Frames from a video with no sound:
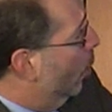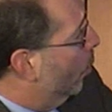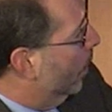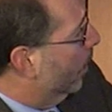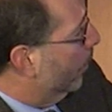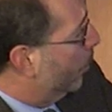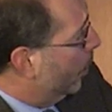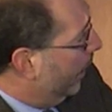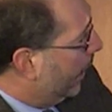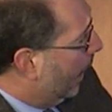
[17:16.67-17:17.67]
We're
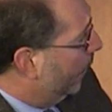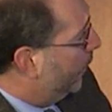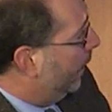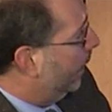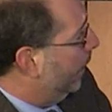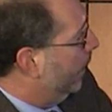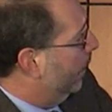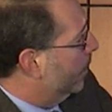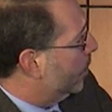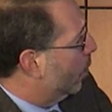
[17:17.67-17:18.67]
pretty confident
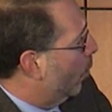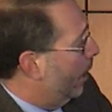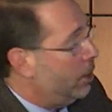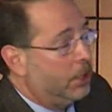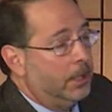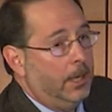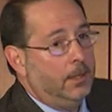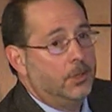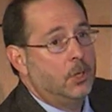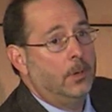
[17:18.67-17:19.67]
in this equation,
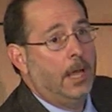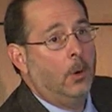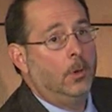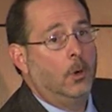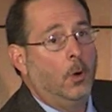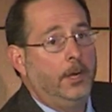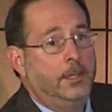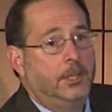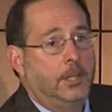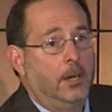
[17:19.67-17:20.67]
and so now we're going
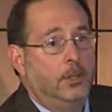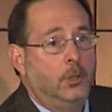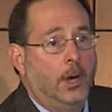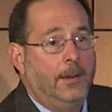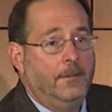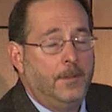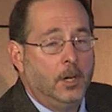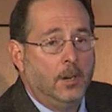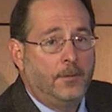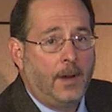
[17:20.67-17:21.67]
to start to try and
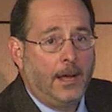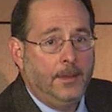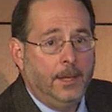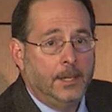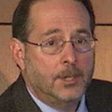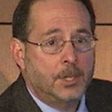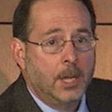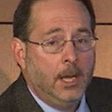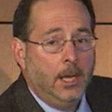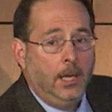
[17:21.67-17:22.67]
verify this
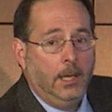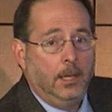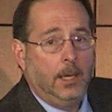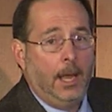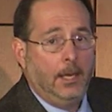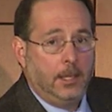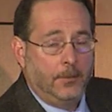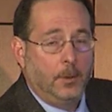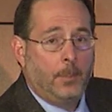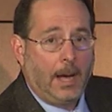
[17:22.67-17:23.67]
in a
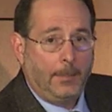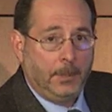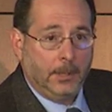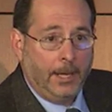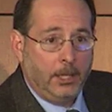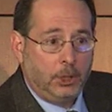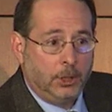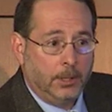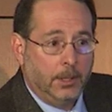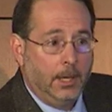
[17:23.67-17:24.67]
different
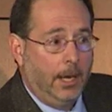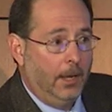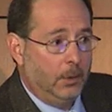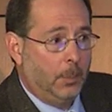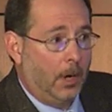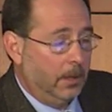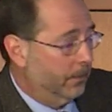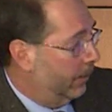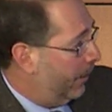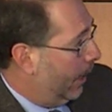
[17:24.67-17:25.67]
population as part
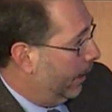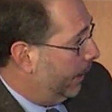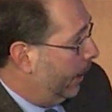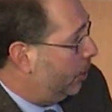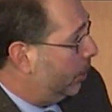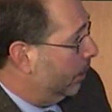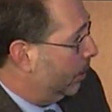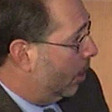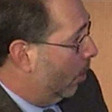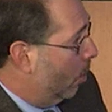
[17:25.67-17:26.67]
of a validation
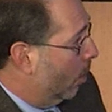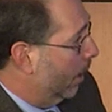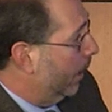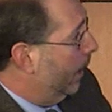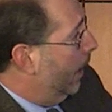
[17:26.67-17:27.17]
cohort.